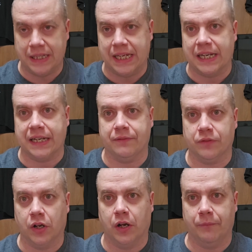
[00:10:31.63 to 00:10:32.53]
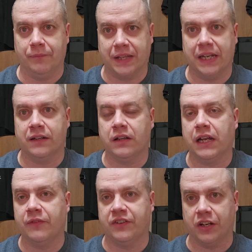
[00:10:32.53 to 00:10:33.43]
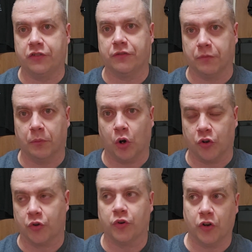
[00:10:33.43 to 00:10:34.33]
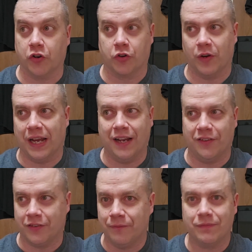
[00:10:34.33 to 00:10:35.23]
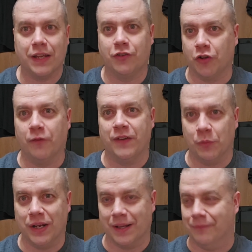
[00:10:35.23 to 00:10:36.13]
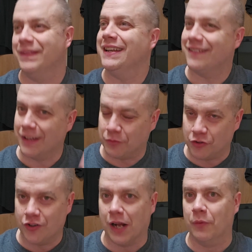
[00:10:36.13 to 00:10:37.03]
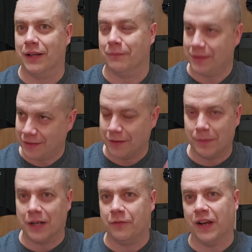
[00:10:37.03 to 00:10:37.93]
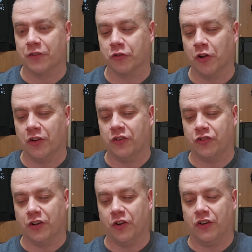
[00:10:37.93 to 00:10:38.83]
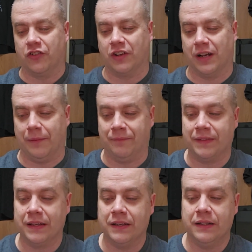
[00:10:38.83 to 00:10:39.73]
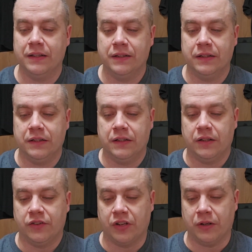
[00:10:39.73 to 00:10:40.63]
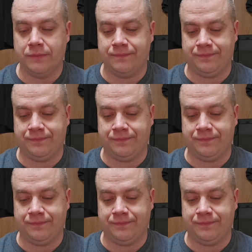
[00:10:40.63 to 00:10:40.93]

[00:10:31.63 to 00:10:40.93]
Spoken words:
getting a lot of attention from Arthur. And Arthur has Sophie with him. Except she's not with him because he's manufactured all this shit all this time. So,